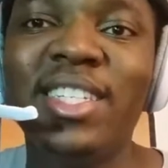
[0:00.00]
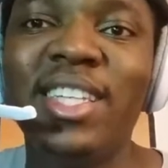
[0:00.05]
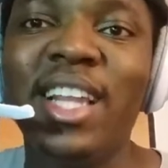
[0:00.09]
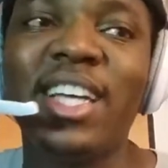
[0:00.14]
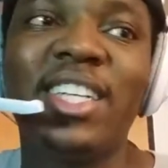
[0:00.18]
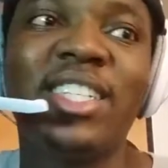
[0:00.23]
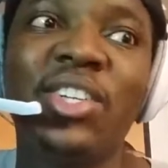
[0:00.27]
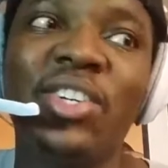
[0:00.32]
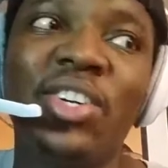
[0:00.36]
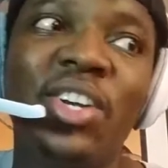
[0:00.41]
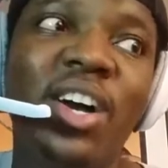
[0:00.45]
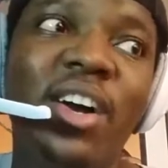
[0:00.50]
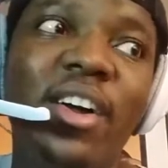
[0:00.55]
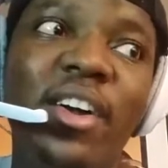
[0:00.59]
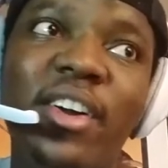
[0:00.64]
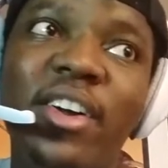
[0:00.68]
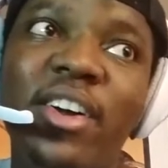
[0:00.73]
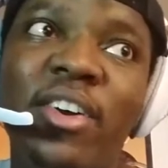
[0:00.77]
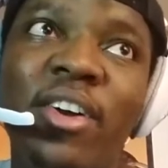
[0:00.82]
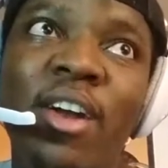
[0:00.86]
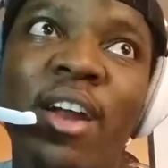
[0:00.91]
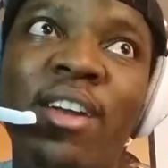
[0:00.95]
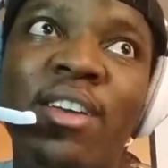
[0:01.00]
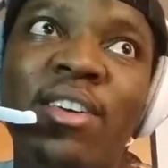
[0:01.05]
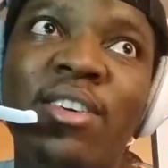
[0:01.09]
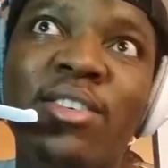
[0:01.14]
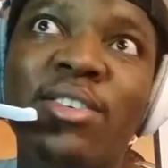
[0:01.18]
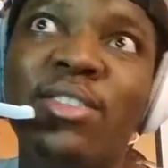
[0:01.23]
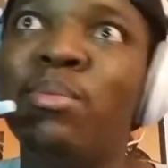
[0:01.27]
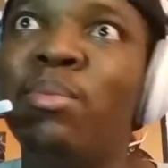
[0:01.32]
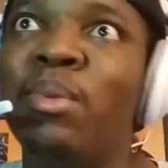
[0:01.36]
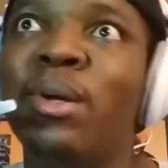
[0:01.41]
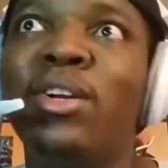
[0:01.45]
It's like Shannara
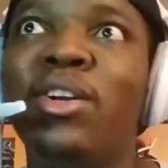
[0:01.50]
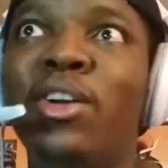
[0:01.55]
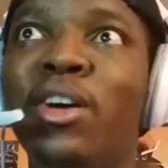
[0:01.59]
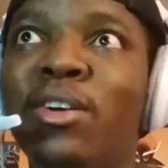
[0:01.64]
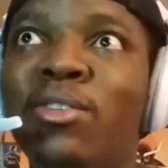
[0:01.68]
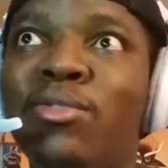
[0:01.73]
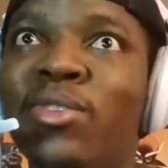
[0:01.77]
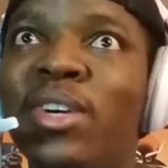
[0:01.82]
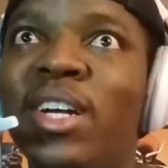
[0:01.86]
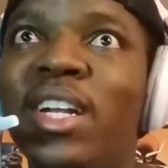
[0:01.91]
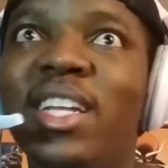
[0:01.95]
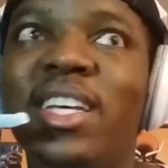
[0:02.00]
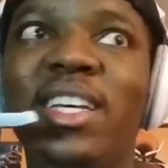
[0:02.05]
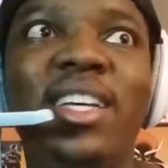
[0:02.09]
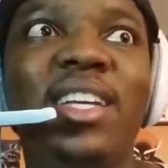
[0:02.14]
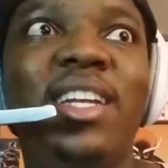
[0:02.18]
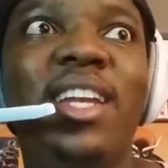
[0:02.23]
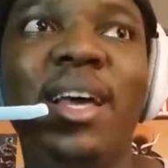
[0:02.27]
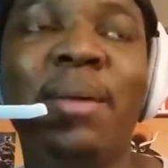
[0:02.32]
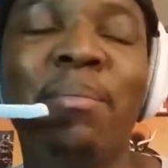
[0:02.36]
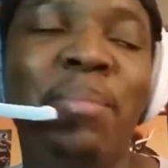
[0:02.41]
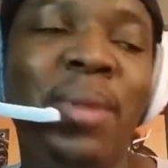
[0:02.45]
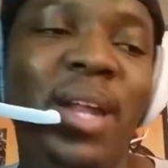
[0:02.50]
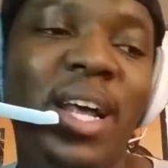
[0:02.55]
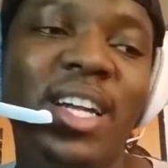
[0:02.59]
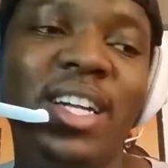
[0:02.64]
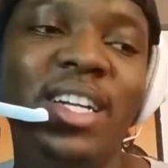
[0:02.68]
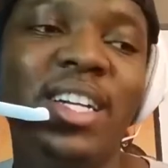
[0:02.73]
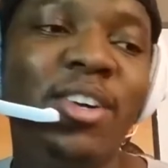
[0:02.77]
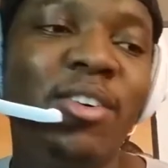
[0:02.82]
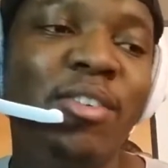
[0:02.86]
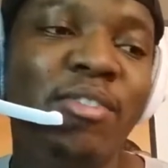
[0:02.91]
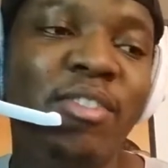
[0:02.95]
Chronicles, but not really. Like
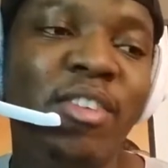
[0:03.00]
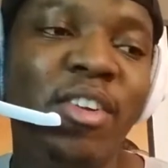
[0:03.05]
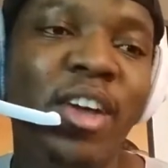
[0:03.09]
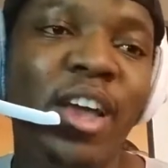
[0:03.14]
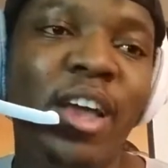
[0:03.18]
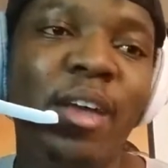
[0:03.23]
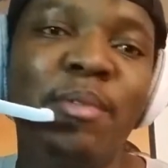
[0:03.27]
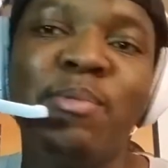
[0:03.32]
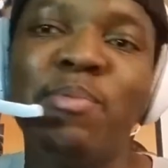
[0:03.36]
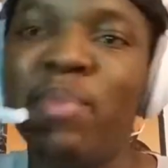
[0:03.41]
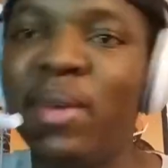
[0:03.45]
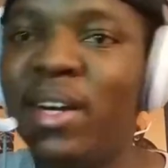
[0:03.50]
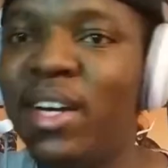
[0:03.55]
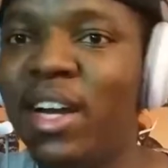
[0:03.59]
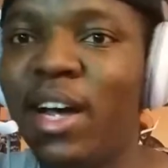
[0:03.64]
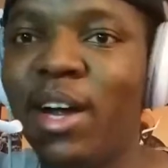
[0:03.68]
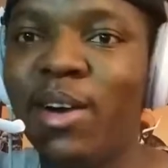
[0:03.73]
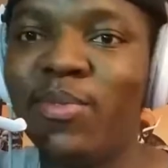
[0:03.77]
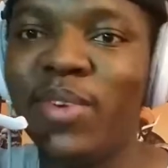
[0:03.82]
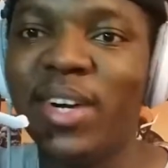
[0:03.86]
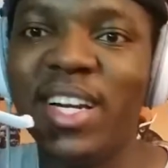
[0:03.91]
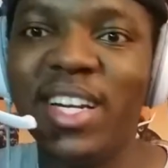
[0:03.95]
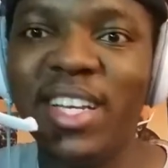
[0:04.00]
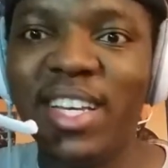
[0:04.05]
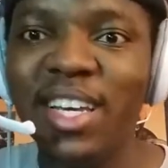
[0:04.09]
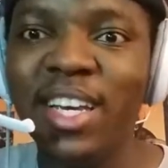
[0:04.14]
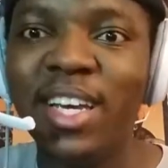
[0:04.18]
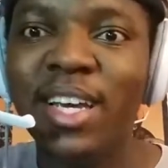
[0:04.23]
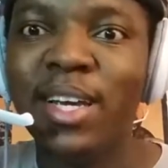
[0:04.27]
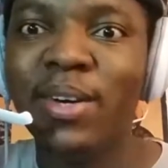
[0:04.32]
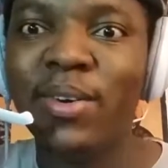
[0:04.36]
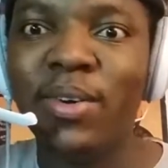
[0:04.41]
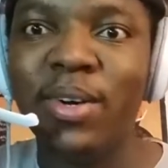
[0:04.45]
Planet of the Apes, but not really.
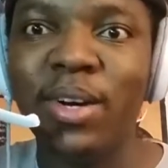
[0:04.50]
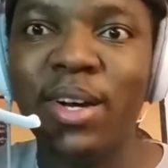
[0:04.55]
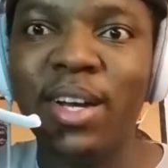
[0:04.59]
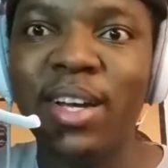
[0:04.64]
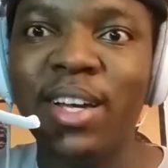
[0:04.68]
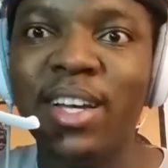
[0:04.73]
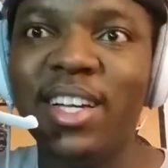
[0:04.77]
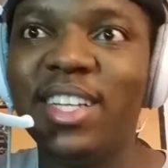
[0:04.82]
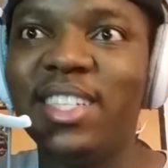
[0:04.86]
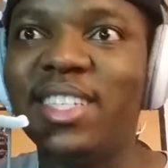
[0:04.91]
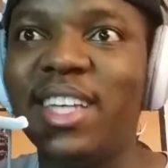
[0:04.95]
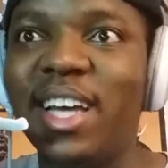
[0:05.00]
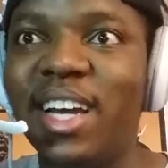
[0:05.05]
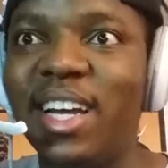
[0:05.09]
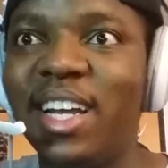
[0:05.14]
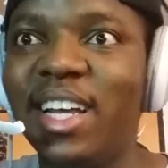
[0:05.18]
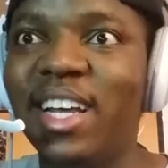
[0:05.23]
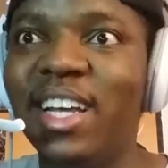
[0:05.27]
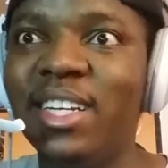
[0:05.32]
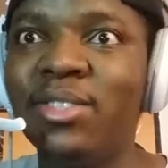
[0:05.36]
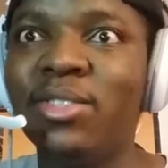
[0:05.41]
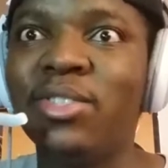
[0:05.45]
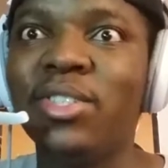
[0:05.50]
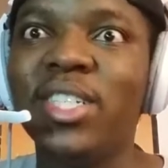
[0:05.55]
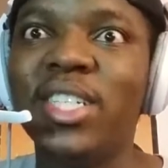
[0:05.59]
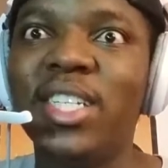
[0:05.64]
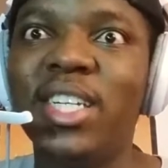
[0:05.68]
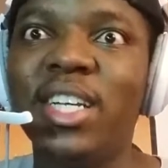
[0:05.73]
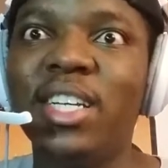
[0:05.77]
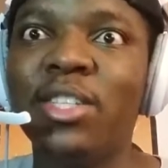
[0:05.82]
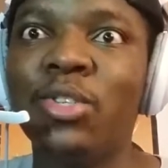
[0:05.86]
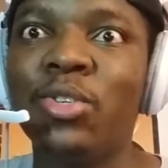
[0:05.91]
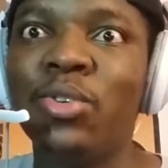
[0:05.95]
It's got an
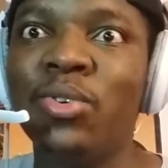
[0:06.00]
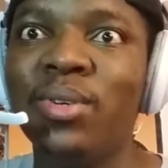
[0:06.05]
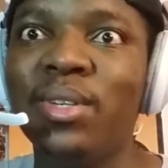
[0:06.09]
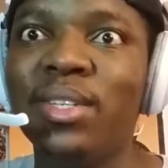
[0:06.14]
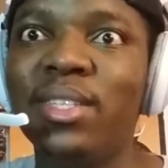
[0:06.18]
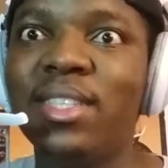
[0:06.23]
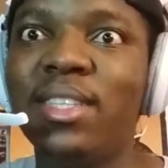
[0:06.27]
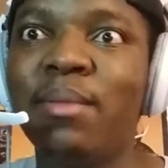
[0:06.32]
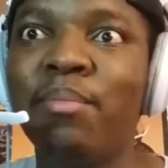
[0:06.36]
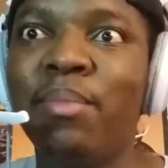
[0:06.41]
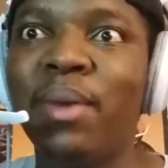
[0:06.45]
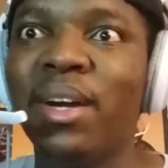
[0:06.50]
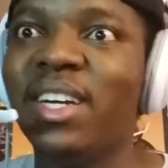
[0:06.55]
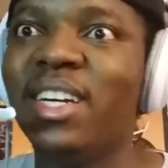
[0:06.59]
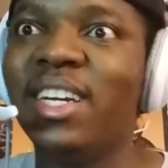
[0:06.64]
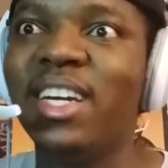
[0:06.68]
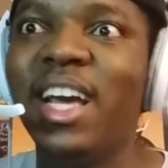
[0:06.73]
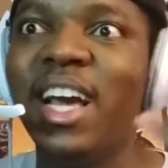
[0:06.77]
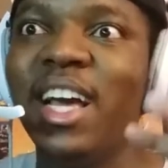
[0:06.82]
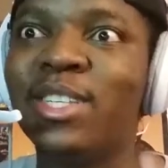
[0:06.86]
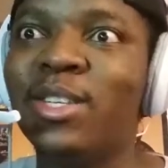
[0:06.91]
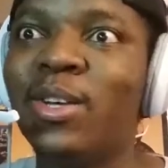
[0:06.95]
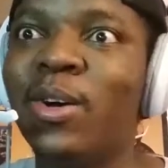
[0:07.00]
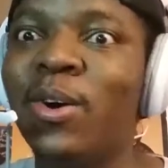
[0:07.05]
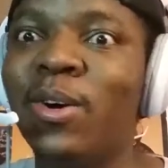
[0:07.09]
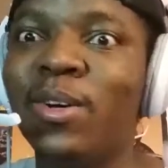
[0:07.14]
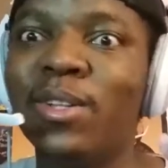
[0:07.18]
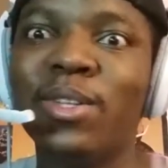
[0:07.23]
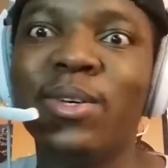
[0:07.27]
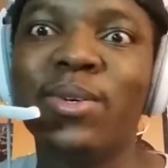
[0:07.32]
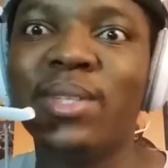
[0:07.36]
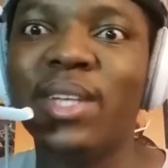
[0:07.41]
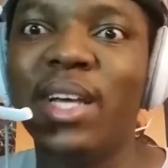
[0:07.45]
interesting twist, but it has
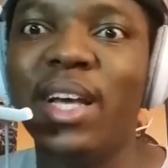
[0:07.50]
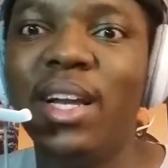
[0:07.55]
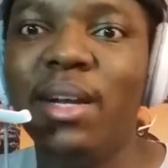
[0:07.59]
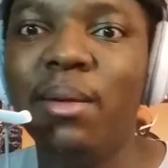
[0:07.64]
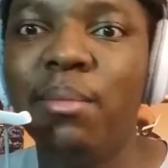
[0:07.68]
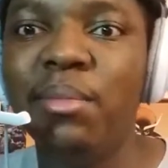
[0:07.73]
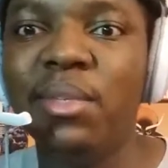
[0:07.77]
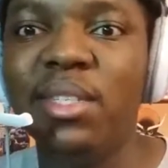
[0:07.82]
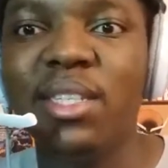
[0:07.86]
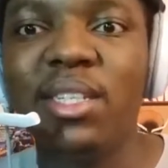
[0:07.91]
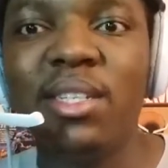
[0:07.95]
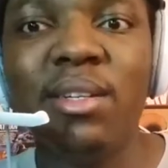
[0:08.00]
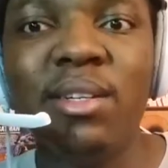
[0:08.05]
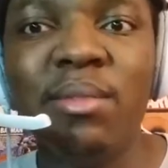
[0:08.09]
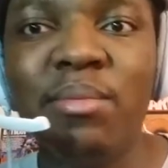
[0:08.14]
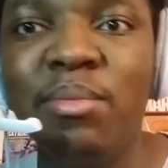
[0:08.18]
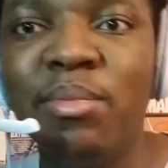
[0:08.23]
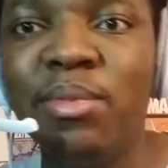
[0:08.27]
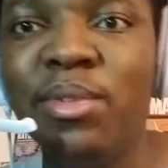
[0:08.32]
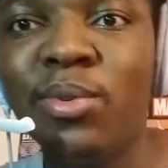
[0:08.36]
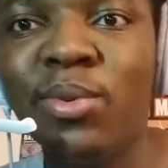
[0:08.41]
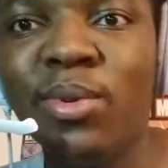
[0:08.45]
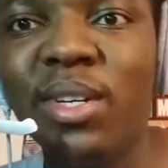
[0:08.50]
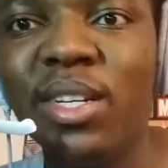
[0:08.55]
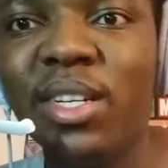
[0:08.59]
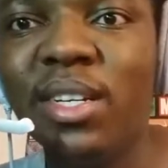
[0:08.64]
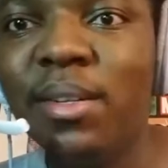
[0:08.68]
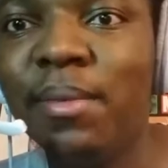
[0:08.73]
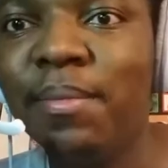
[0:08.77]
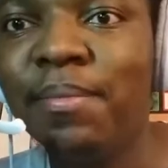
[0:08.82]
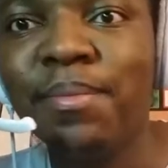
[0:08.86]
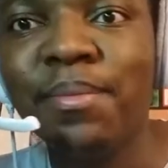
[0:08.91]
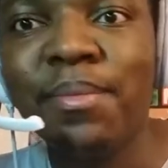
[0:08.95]
all those elements in
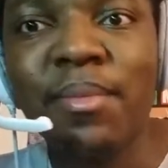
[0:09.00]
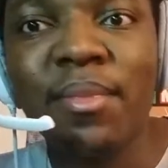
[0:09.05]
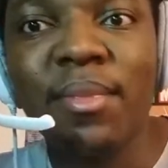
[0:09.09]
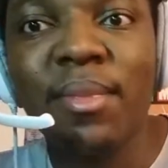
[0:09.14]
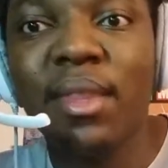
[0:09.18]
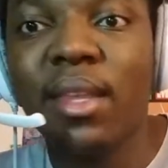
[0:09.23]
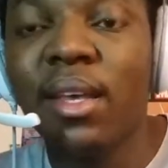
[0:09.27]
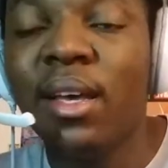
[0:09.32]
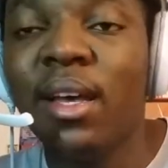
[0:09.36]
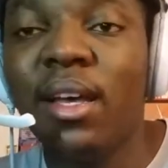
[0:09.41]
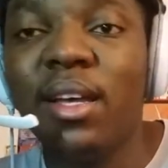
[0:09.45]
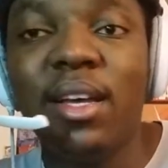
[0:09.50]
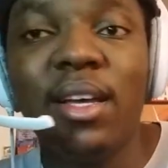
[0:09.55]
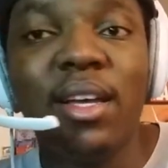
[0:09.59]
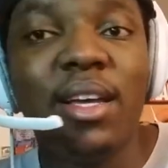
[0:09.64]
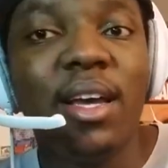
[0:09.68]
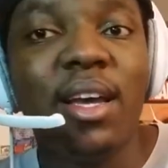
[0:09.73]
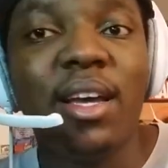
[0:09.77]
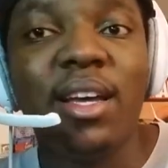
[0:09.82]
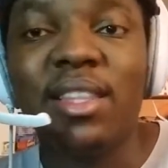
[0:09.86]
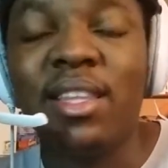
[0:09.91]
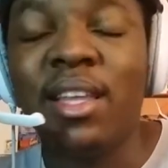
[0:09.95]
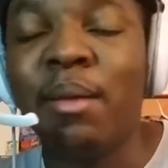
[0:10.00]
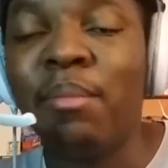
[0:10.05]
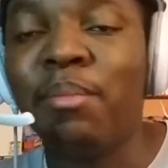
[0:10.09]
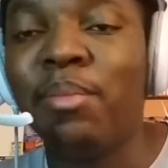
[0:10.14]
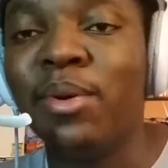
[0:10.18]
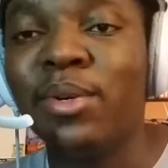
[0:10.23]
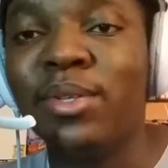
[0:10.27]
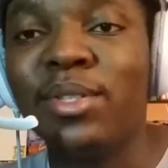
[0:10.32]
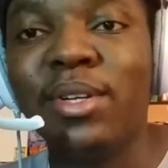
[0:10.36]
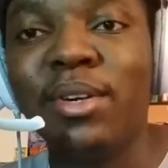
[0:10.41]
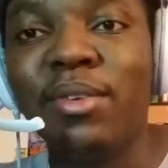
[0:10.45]
between. Hit that
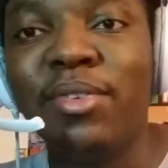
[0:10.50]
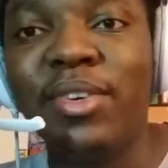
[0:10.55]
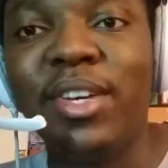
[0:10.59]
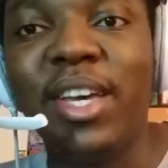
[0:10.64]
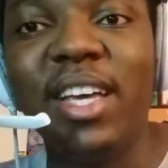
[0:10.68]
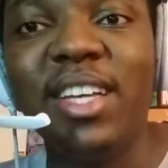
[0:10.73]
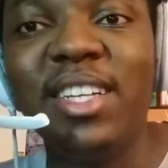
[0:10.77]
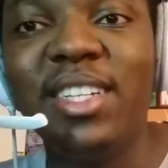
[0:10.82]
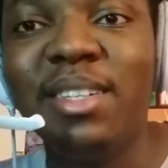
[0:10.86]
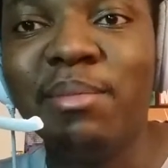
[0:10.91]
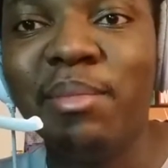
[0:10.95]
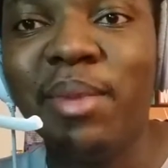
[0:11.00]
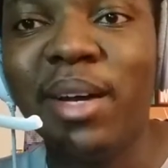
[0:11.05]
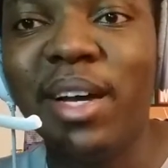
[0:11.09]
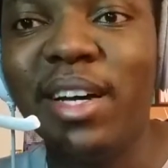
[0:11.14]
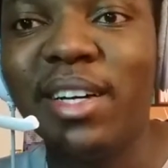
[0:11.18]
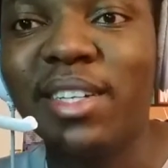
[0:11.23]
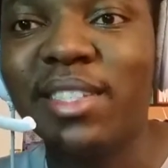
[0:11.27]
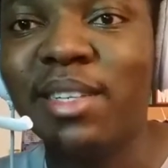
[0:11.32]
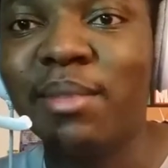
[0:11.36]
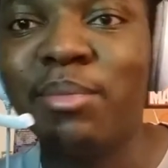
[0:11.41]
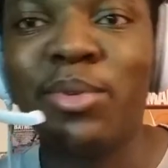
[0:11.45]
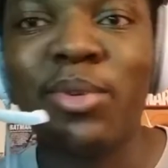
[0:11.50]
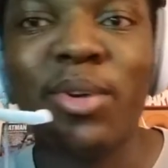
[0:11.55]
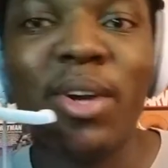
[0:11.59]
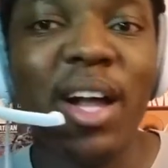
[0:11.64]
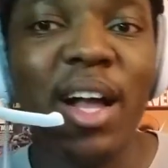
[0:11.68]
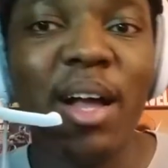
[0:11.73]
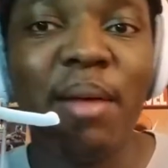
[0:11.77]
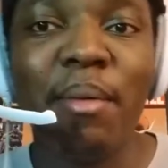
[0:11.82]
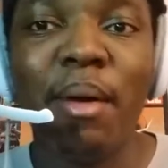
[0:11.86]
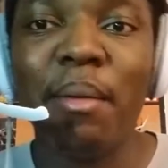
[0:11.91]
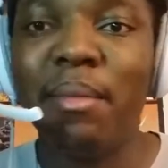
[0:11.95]
post notification bell,
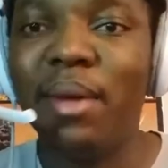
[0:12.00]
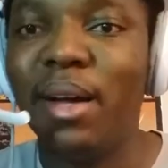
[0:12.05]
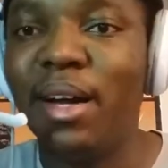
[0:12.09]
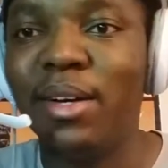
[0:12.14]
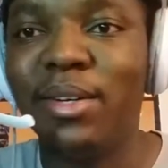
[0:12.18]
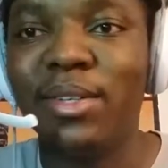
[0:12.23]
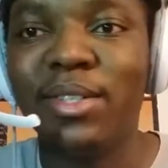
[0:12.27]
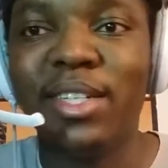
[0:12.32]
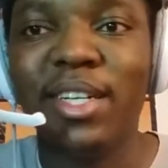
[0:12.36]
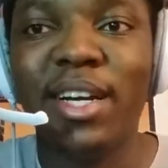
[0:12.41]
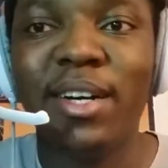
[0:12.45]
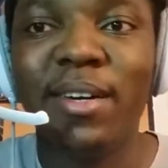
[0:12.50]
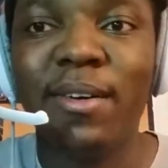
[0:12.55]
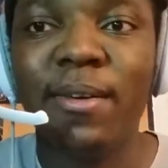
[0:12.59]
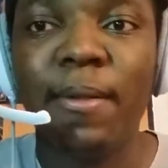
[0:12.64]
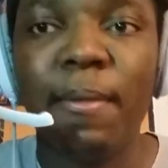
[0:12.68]
subscribe, I'm out, yo.